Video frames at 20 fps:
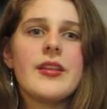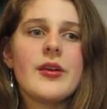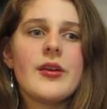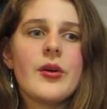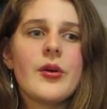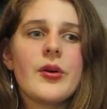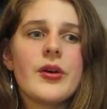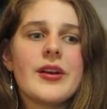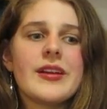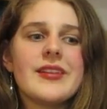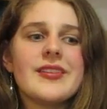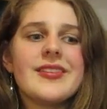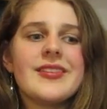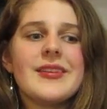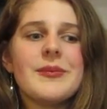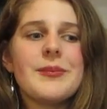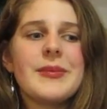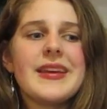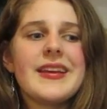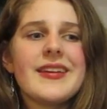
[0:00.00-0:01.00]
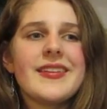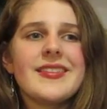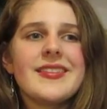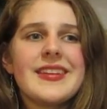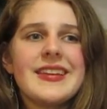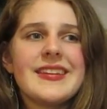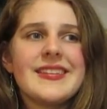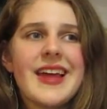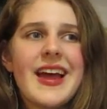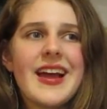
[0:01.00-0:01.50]
or is it because
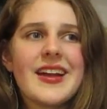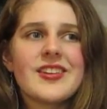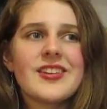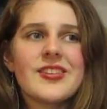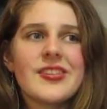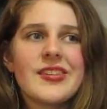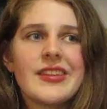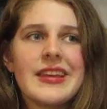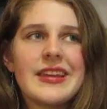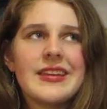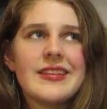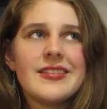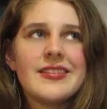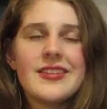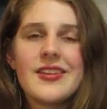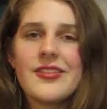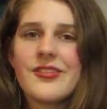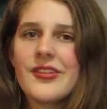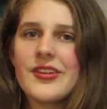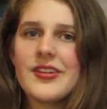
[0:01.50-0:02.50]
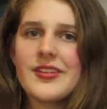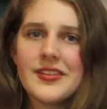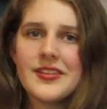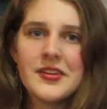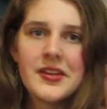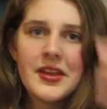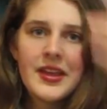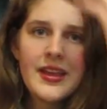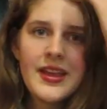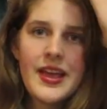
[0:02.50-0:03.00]
he's actually different?
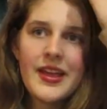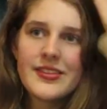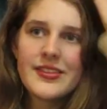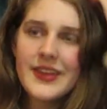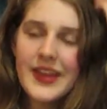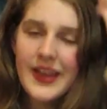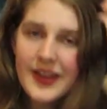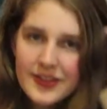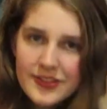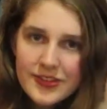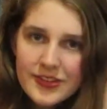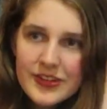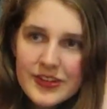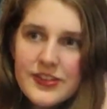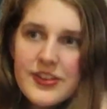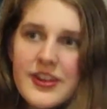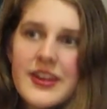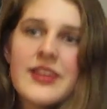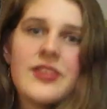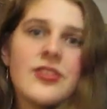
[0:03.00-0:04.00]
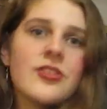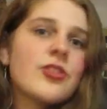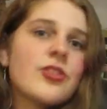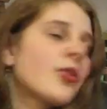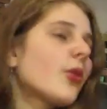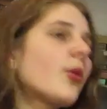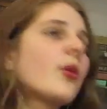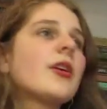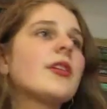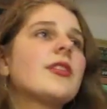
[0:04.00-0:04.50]
Has he actually changed,
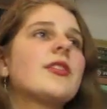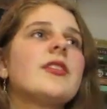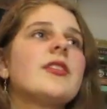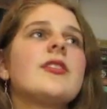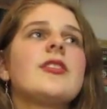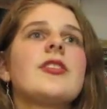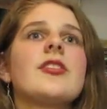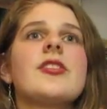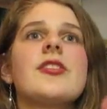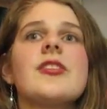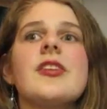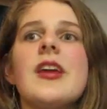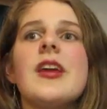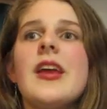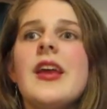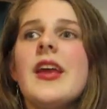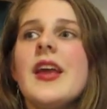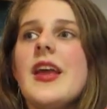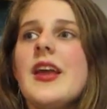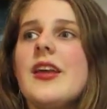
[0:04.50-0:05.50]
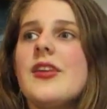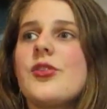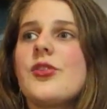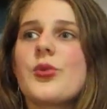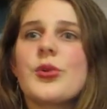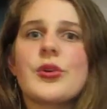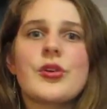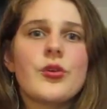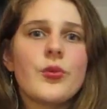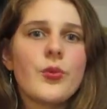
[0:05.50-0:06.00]
or is it just his
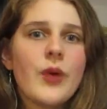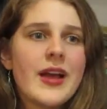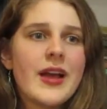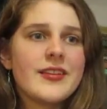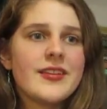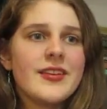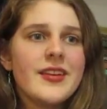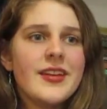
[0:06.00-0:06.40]
regret,